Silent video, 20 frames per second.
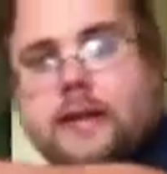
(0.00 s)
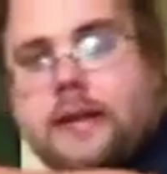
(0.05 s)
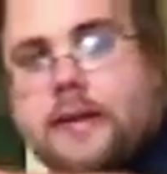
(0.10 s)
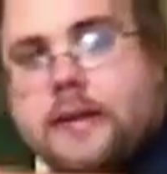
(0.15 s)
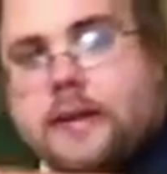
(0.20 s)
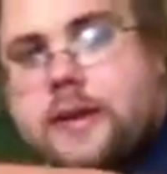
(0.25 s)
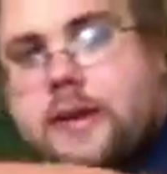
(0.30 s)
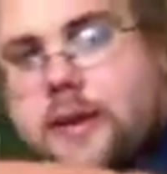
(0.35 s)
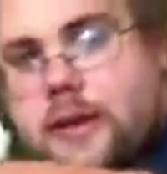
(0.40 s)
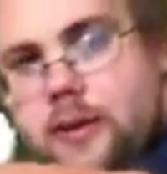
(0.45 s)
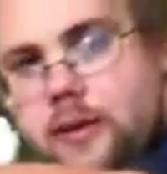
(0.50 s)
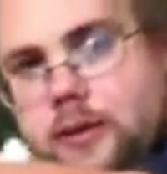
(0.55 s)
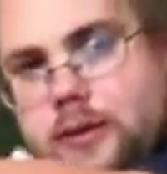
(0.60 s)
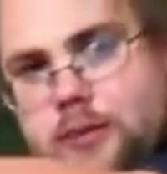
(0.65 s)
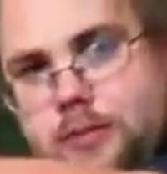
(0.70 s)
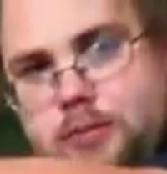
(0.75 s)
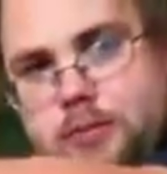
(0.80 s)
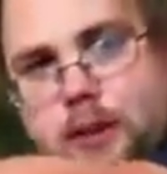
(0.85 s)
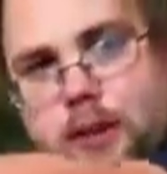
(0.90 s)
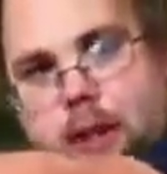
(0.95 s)

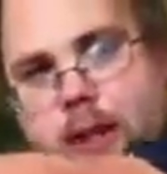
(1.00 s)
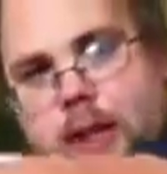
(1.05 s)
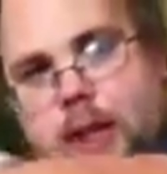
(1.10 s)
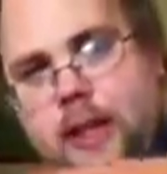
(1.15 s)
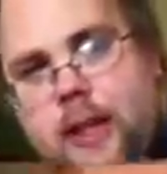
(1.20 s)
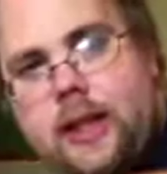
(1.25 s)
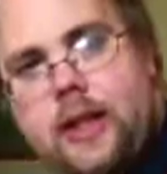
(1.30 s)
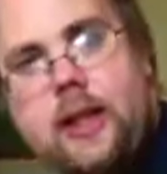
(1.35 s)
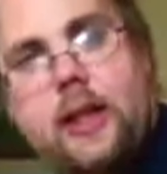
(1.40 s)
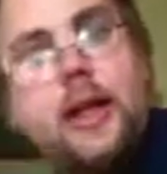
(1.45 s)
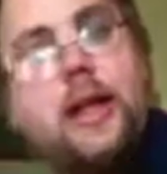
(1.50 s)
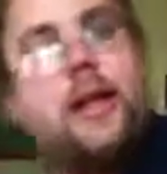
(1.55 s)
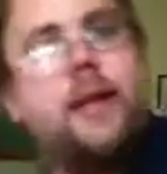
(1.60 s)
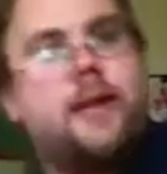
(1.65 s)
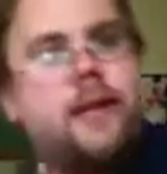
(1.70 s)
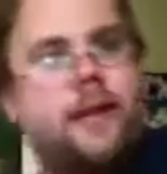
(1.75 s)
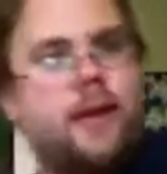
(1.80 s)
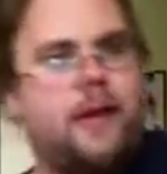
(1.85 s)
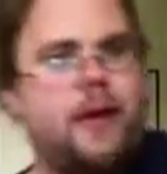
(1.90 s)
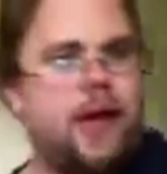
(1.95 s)
Excuse me.
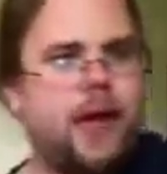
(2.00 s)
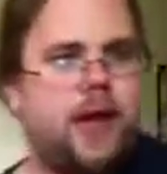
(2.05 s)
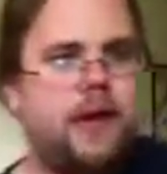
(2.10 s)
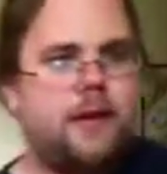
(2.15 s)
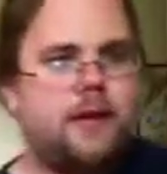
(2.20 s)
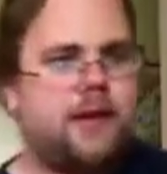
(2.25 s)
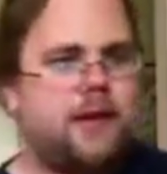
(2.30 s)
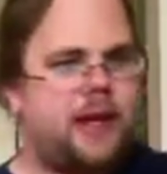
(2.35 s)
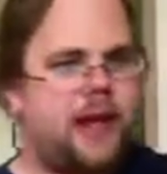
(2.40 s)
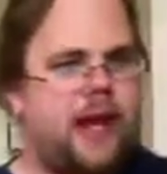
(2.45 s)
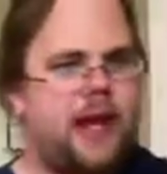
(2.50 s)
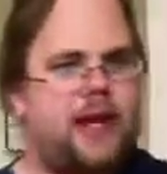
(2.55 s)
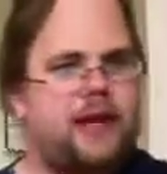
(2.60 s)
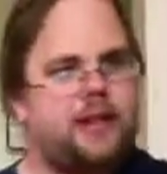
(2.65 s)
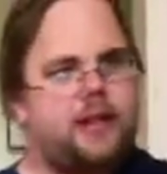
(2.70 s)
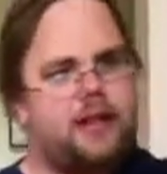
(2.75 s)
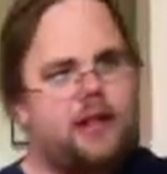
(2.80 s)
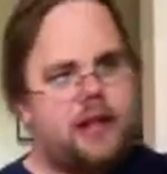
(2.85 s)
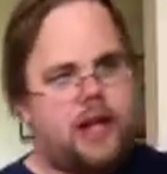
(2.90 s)
Sorry, I had a little cat.